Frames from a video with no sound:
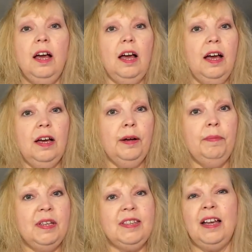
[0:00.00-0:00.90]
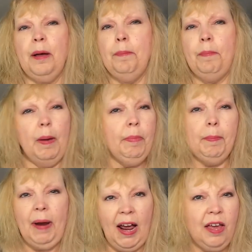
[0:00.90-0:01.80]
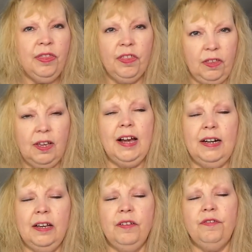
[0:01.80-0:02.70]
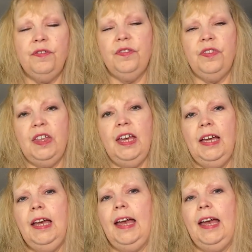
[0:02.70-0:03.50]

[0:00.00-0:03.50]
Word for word: Um, it's like a bubble bath kind of thing.